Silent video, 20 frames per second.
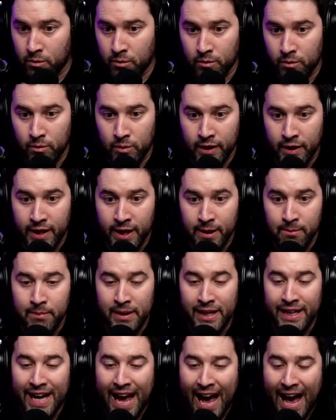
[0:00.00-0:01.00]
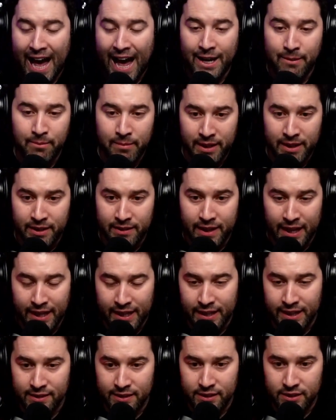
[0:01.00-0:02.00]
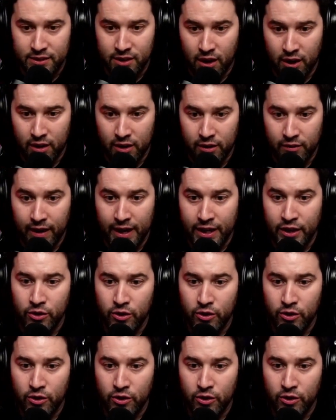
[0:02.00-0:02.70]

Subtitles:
with him being adamant that he is a starter, right?